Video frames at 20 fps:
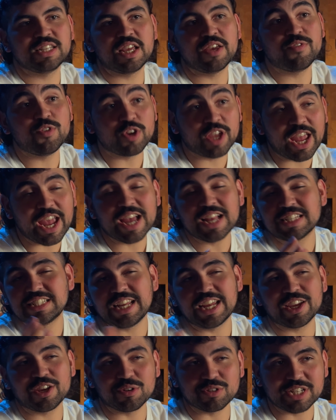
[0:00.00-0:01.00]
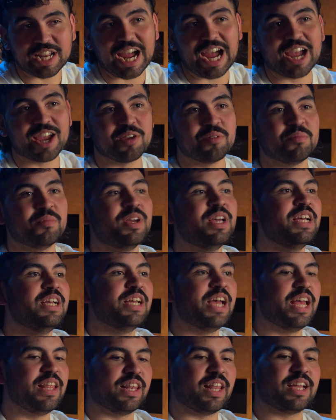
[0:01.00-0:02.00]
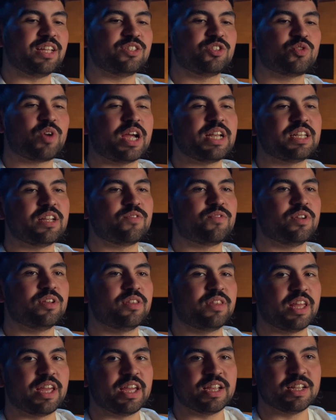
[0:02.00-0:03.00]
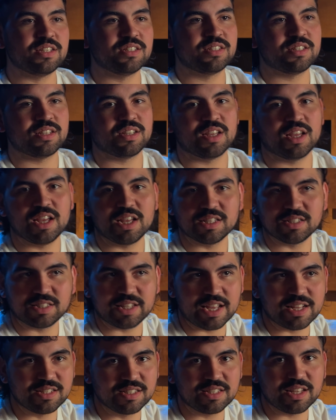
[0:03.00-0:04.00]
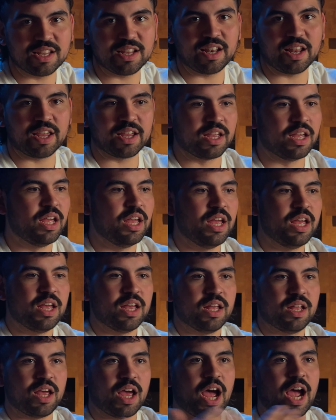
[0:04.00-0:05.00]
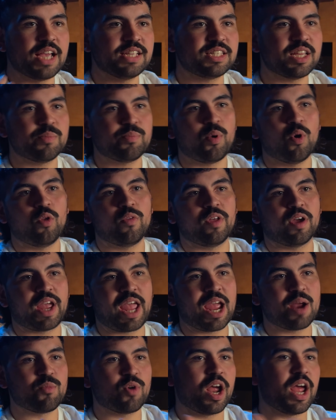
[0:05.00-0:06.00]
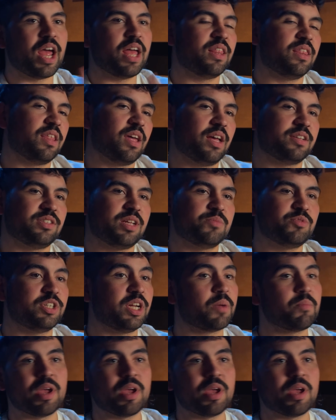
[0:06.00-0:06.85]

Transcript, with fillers: If you can take your time and like try different things, as Dan said, like I said, pull the camera in the subject.